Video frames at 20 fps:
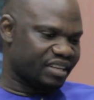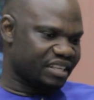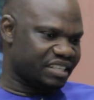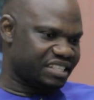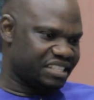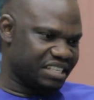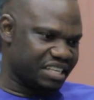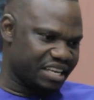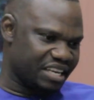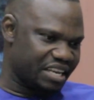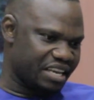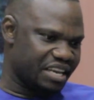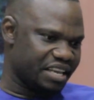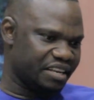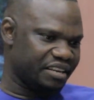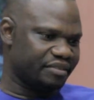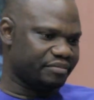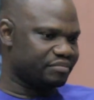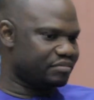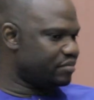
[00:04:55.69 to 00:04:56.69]

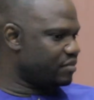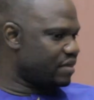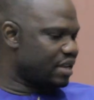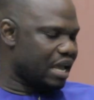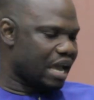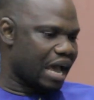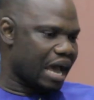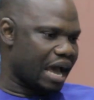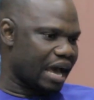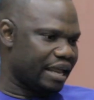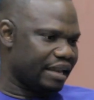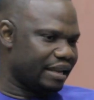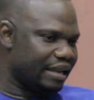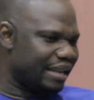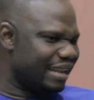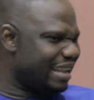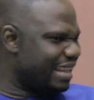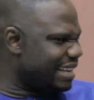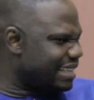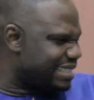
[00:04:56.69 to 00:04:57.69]
singing,
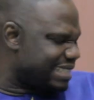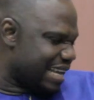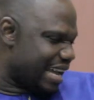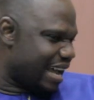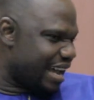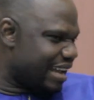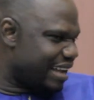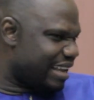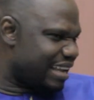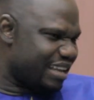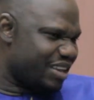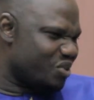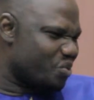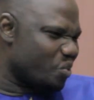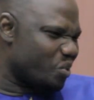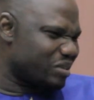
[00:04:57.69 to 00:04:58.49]
and it